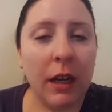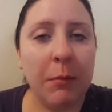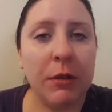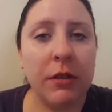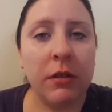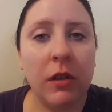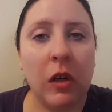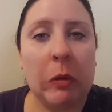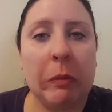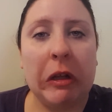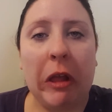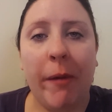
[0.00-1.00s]
camera's
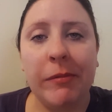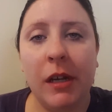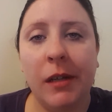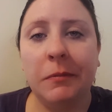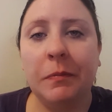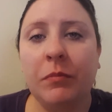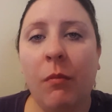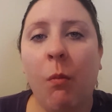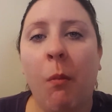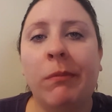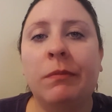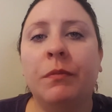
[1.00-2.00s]
on my laptop.
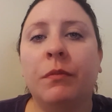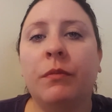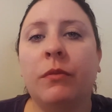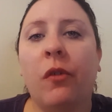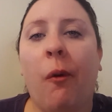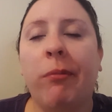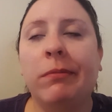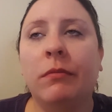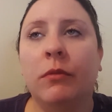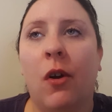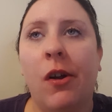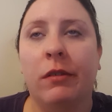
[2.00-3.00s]

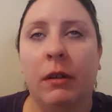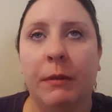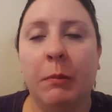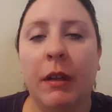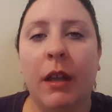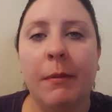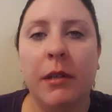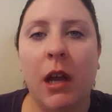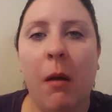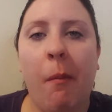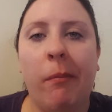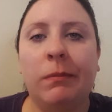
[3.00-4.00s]
Well, hooked up to my
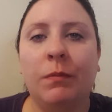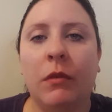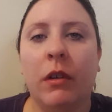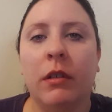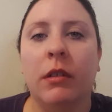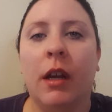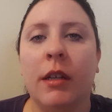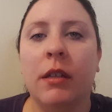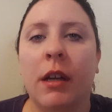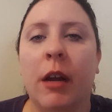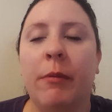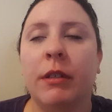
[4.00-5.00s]
laptop. Because last
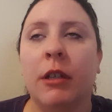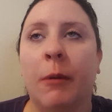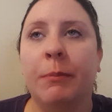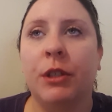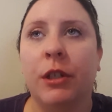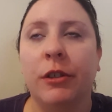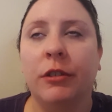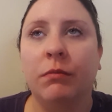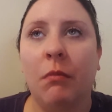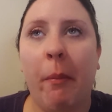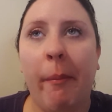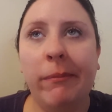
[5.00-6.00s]
night I was up till